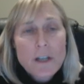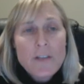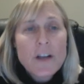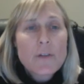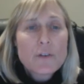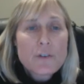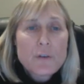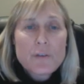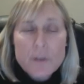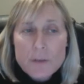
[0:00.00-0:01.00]
The other two
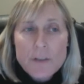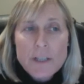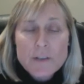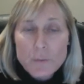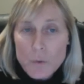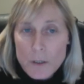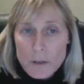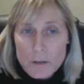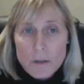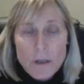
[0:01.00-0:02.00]
surveys
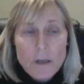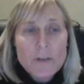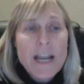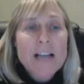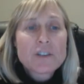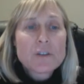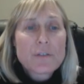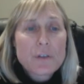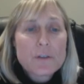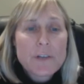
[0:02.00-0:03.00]
were national
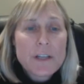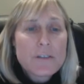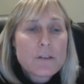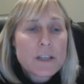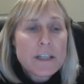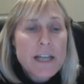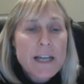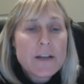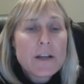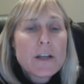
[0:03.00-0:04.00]
surveys looking
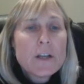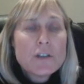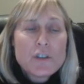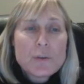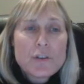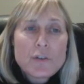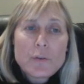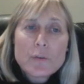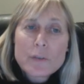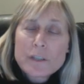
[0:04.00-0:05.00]
at Jewish
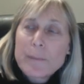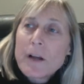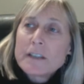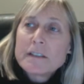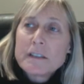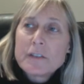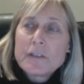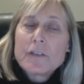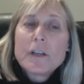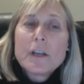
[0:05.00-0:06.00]
student
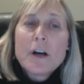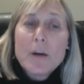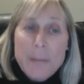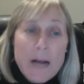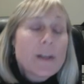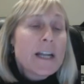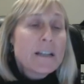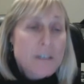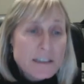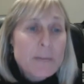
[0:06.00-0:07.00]
responses about
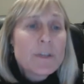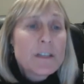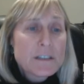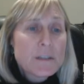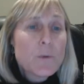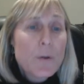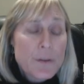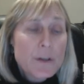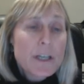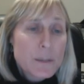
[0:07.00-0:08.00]
anti-Semitism on
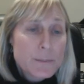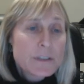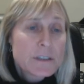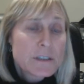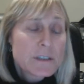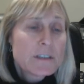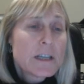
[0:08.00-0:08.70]
their campuses.